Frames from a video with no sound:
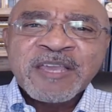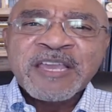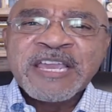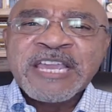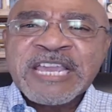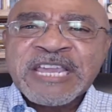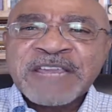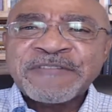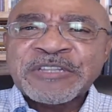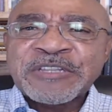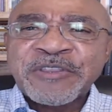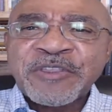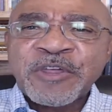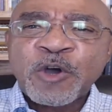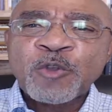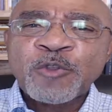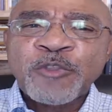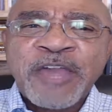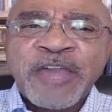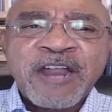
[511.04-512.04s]
Even
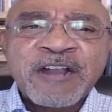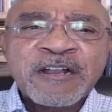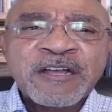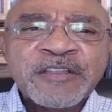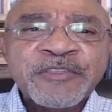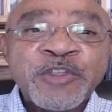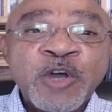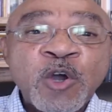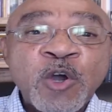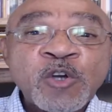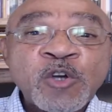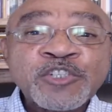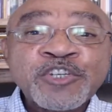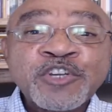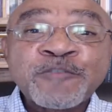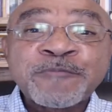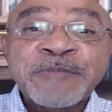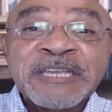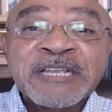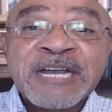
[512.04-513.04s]
though there are those
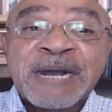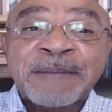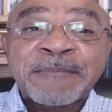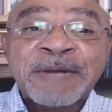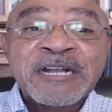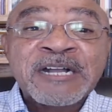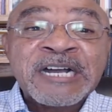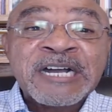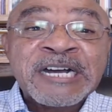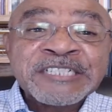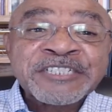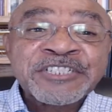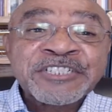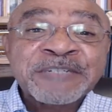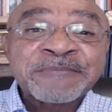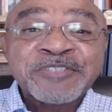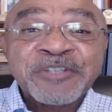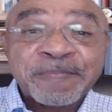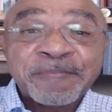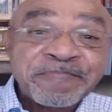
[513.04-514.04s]
who become
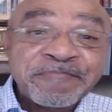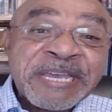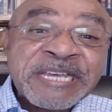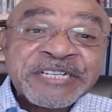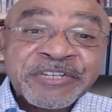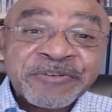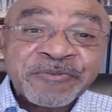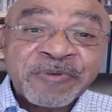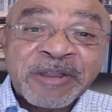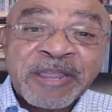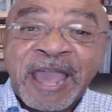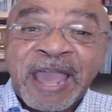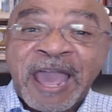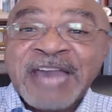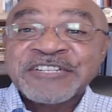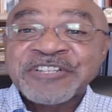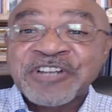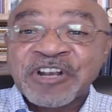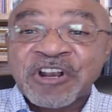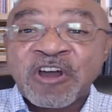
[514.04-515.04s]
accustomed to misery
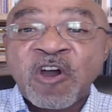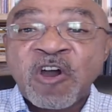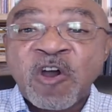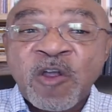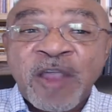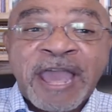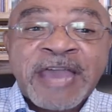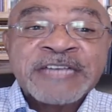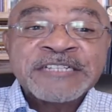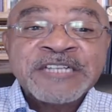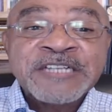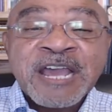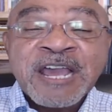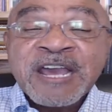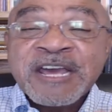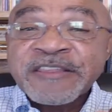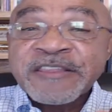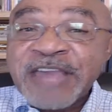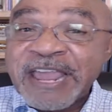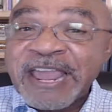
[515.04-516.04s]
as long as
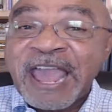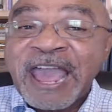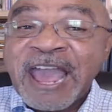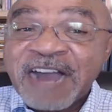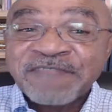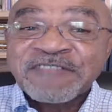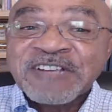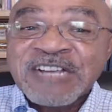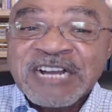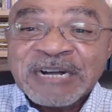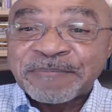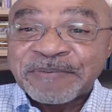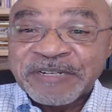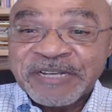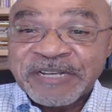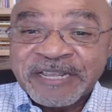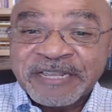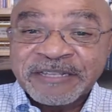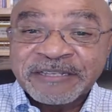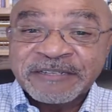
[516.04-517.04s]
they have
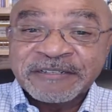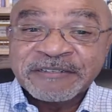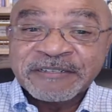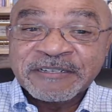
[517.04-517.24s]
company.